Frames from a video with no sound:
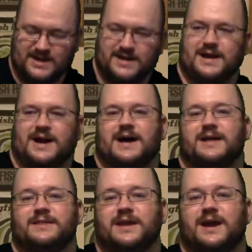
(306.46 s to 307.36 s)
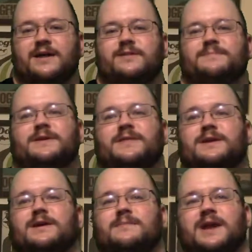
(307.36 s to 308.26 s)
The other big thing
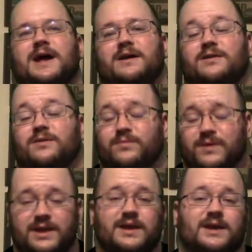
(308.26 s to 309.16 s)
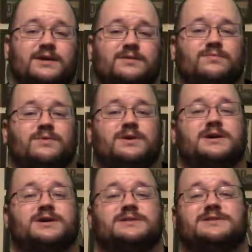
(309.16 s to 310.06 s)
coming out of the weekend
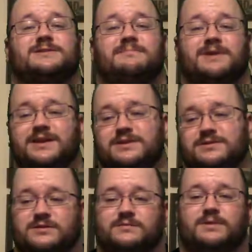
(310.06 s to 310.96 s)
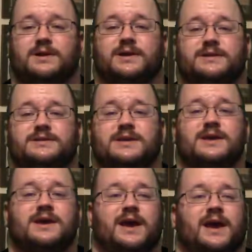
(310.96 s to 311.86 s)
was Dominion took place,
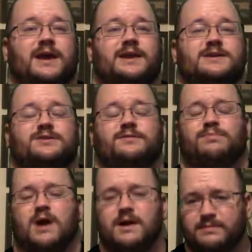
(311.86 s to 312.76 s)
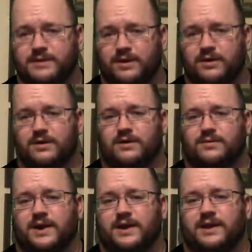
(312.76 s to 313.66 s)
and as you have probably heard
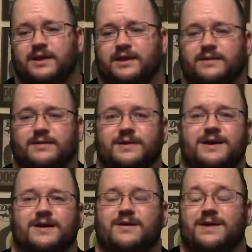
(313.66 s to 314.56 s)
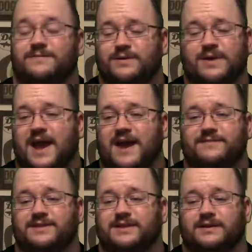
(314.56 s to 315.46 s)
already, if you
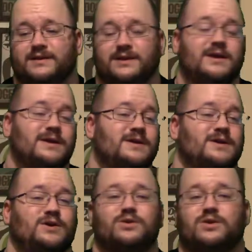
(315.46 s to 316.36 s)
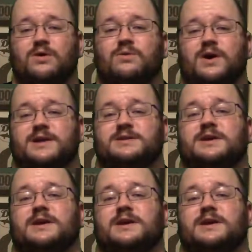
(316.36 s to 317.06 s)
haven't, then go watch.